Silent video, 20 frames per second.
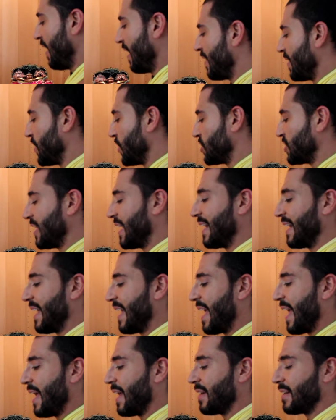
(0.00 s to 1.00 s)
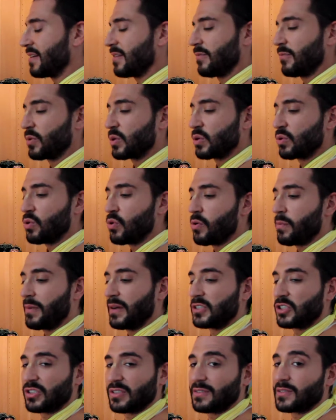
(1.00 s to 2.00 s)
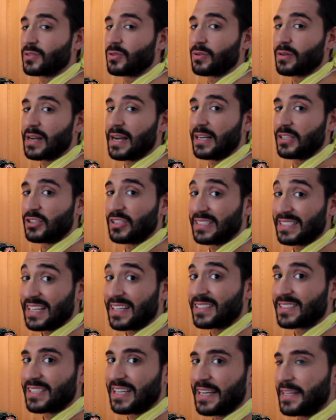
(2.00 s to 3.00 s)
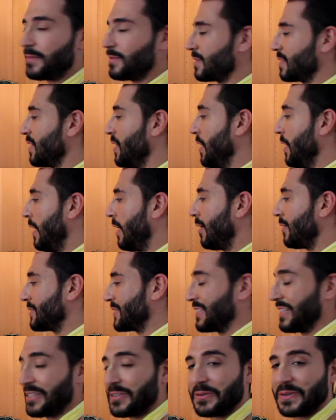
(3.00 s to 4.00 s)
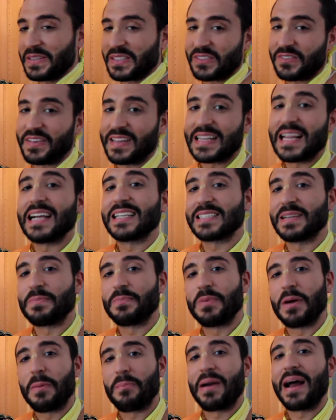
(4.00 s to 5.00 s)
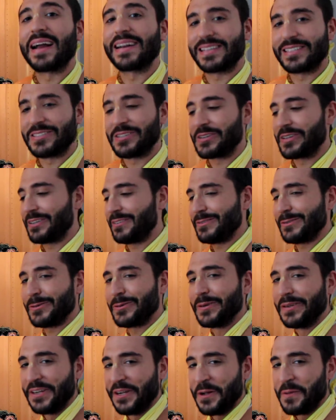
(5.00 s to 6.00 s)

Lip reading: and then you chant 8 Guru Mantra and Guru Gayatri 10 times on Shri Gurudev's feet. That's a practice you can do.